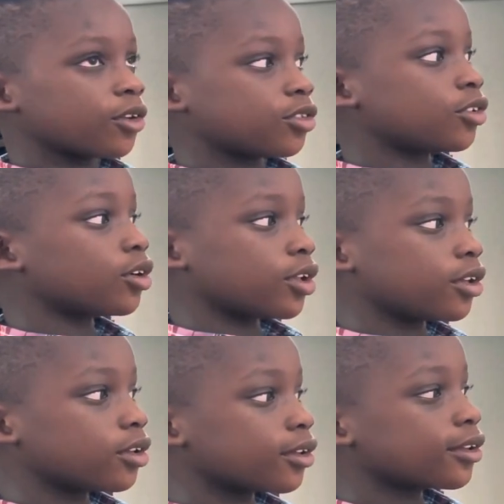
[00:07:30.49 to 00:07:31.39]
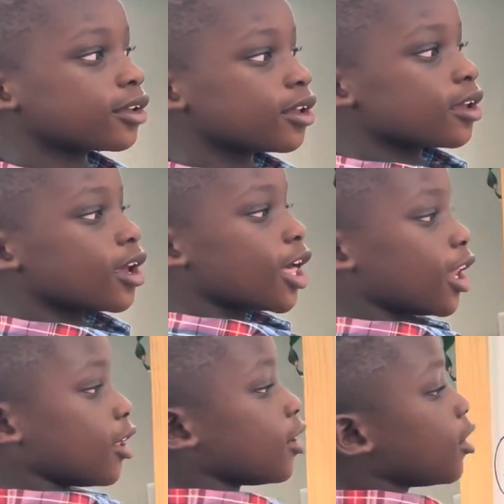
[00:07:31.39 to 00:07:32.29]
30. And
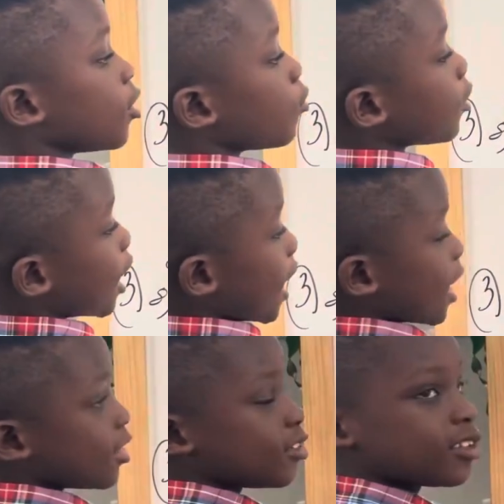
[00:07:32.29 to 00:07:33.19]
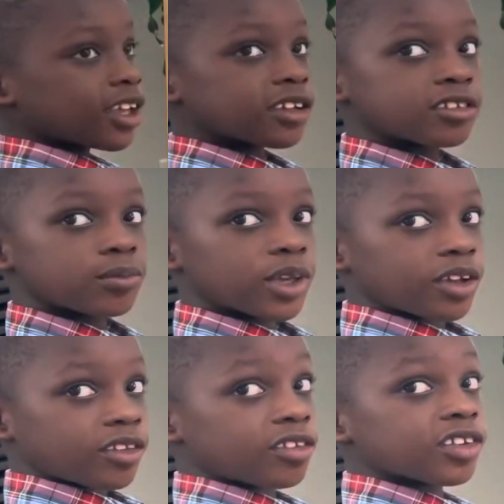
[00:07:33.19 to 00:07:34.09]
then we add the 6
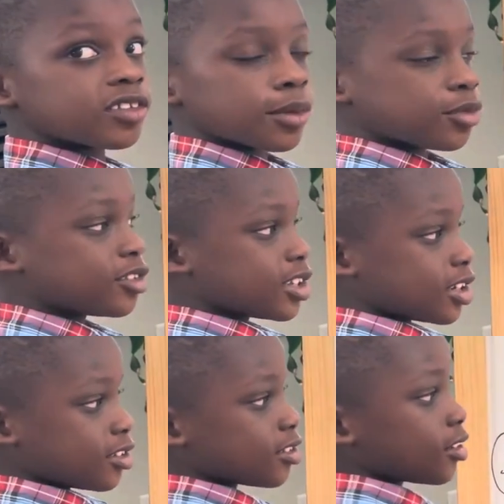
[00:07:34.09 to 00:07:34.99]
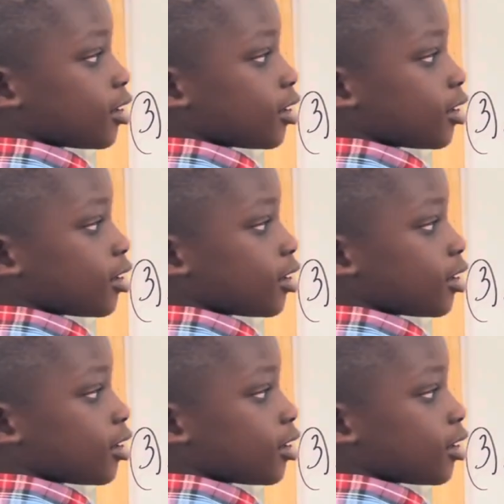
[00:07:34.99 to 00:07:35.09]
because 6 times 6.